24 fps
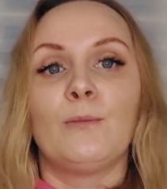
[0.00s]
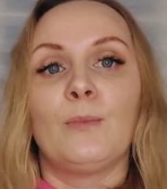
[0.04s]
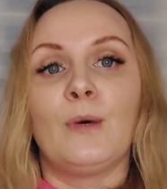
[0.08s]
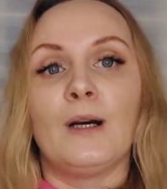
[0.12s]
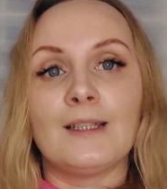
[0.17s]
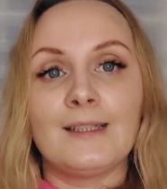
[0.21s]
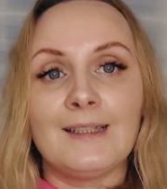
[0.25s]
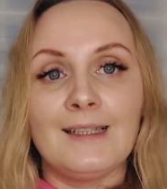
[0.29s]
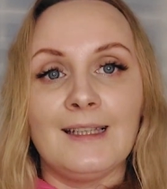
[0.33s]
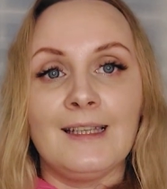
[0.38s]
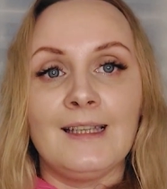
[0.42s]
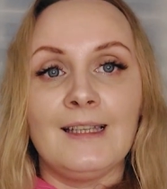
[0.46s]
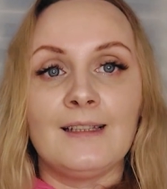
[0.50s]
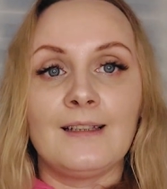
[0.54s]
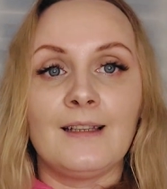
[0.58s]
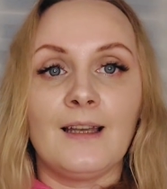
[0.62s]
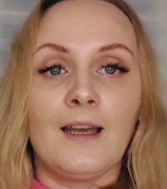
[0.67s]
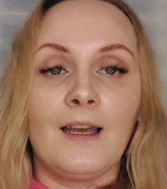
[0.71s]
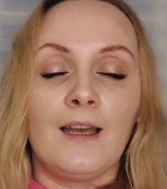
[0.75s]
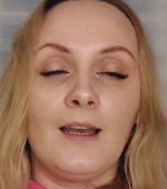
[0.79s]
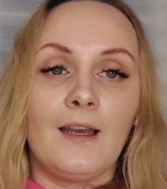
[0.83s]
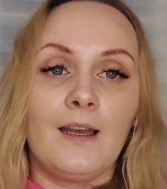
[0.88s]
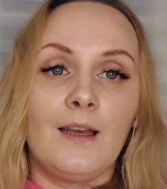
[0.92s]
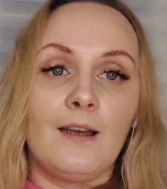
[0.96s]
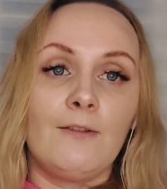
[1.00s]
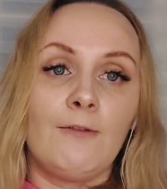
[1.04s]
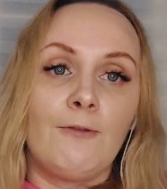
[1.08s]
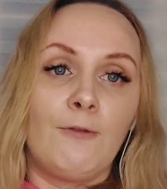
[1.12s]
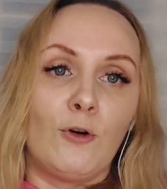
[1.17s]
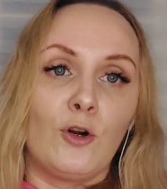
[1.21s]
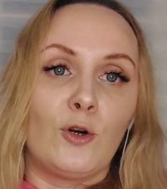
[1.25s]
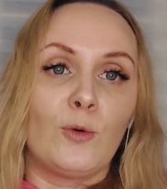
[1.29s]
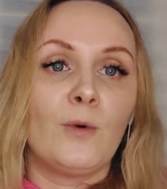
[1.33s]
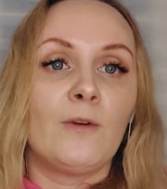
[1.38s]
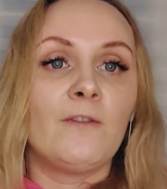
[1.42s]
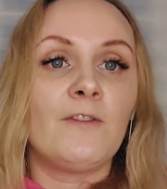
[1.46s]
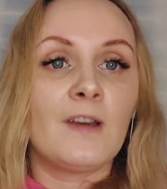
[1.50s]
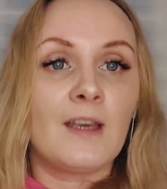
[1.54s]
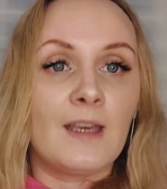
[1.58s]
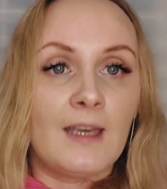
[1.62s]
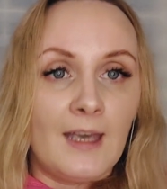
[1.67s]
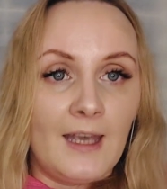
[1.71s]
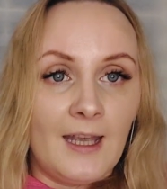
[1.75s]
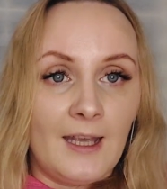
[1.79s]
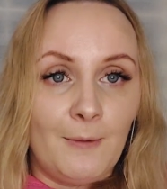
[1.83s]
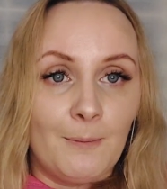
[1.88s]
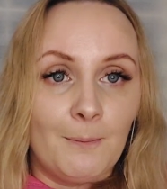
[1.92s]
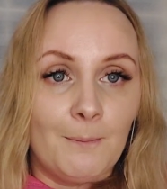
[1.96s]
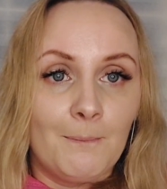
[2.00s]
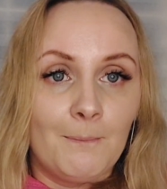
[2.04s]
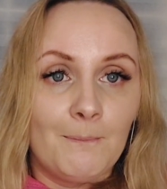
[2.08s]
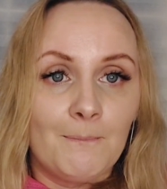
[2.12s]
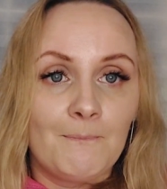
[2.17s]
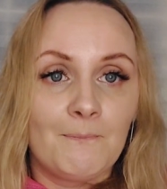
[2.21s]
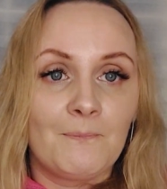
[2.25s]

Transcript: but in a form of a game.